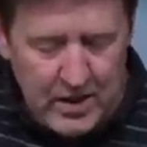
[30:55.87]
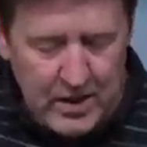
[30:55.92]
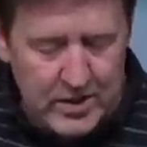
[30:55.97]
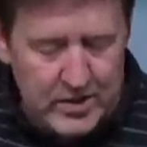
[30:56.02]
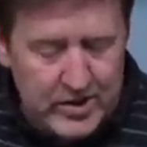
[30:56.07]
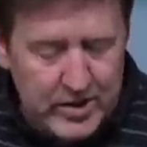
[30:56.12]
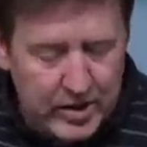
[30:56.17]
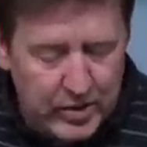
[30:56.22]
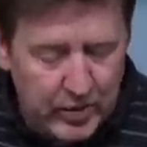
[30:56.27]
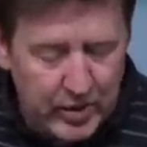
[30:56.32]

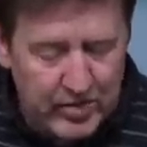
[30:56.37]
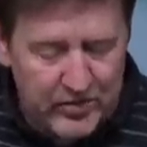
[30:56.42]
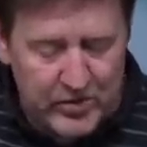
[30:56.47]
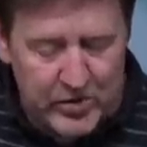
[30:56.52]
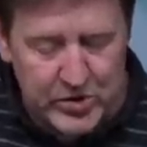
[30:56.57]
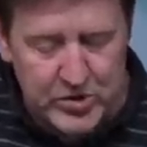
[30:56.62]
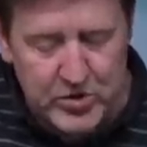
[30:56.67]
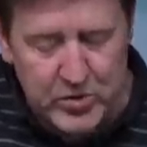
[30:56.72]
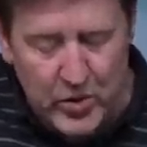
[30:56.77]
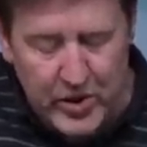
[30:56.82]
continuing in
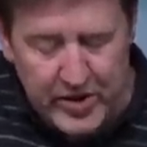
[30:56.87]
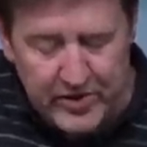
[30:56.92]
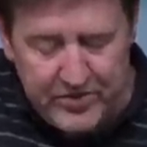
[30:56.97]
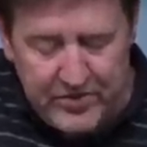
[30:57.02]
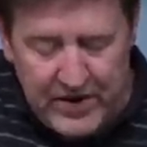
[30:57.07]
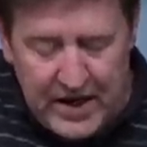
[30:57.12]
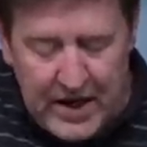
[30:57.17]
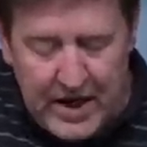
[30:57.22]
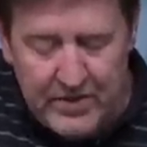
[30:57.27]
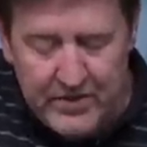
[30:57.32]
verse
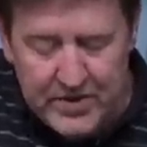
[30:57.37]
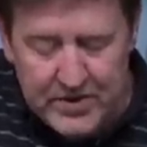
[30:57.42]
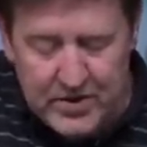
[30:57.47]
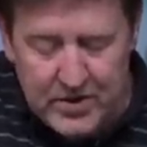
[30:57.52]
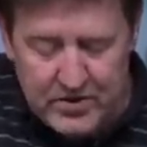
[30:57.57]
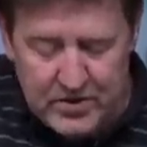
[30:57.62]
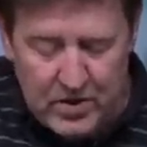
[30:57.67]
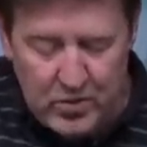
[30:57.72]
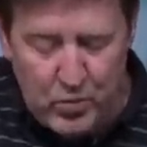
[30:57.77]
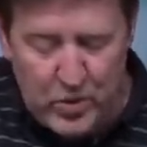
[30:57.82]
twenty-five, it
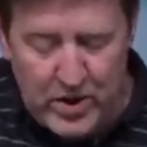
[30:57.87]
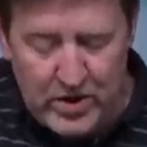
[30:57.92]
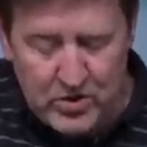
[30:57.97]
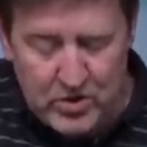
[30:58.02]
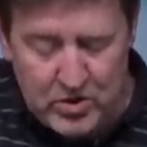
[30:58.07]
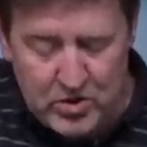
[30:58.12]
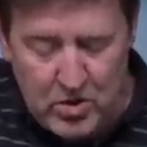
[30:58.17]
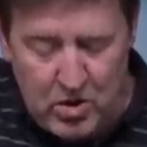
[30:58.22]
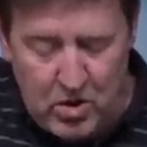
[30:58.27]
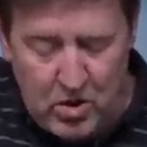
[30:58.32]
says, and when
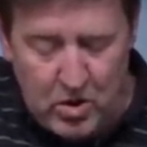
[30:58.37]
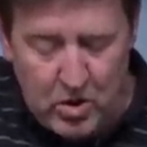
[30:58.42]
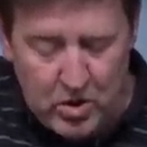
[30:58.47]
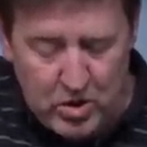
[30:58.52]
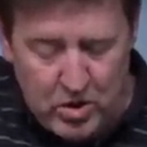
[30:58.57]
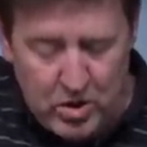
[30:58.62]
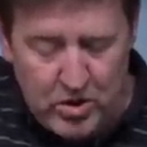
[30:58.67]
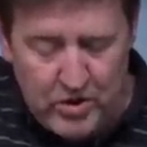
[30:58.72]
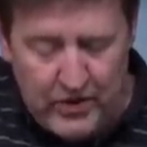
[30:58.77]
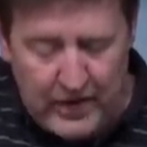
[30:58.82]
Saul
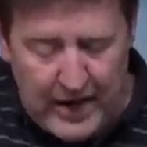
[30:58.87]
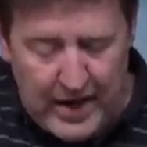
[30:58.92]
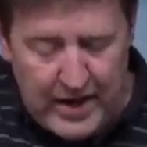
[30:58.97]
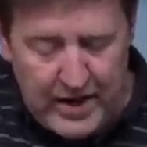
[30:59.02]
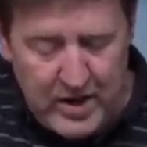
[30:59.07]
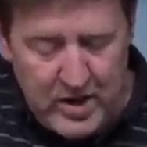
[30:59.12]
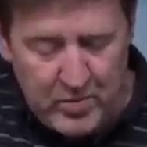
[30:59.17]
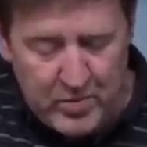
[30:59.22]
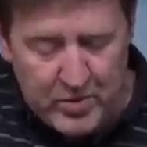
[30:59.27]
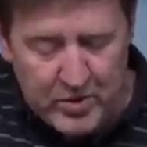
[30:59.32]
heard
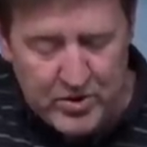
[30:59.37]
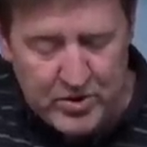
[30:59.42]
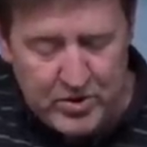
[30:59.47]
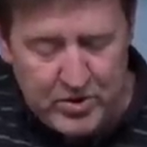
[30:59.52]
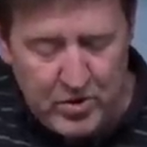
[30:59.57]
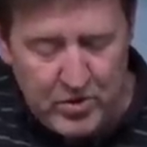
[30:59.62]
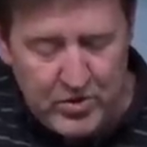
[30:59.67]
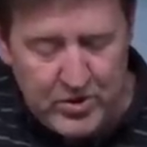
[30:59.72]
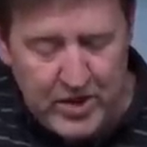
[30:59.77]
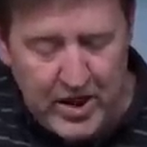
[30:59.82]
that, he
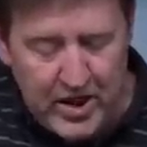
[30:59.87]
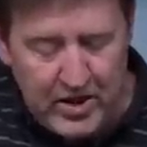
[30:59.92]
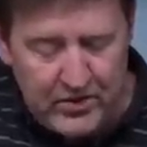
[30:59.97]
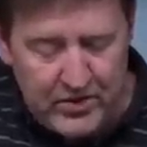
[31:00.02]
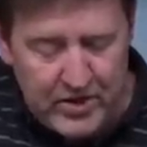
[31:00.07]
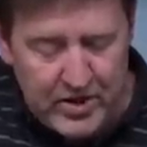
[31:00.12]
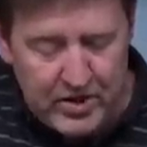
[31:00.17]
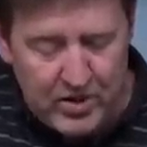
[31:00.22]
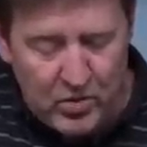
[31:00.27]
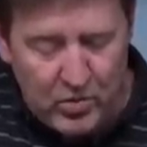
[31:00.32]
pursued
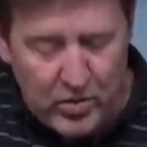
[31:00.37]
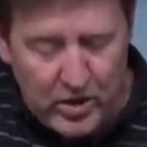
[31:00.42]
David in the